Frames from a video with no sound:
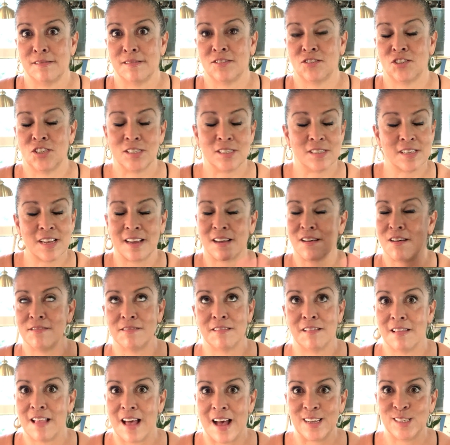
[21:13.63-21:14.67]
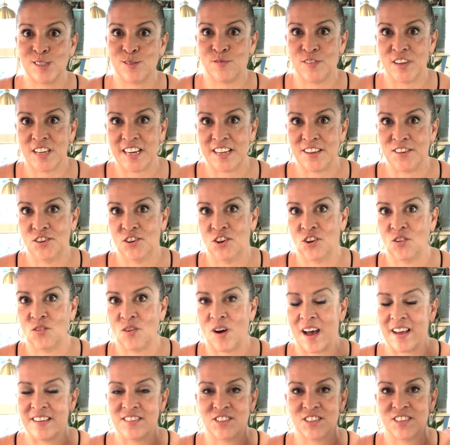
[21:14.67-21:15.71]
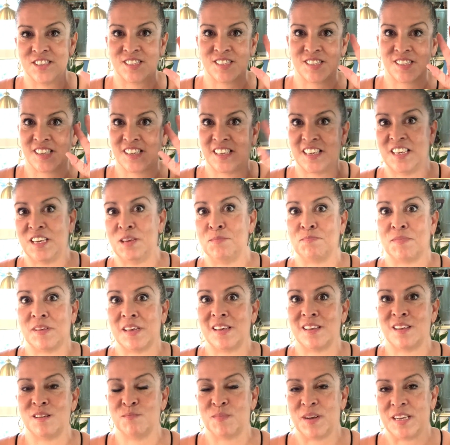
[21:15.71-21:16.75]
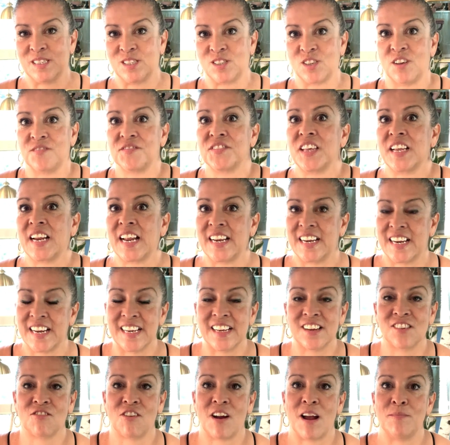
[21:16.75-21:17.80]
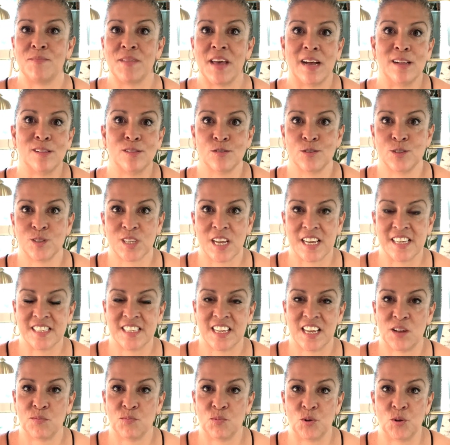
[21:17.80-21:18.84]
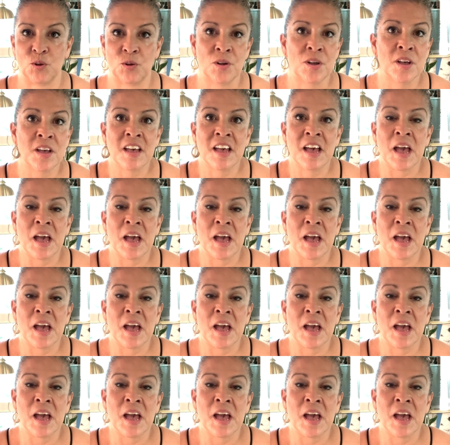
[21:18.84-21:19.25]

Just like on the last video, I just keep kicking myself that I didn't grab that lucite table.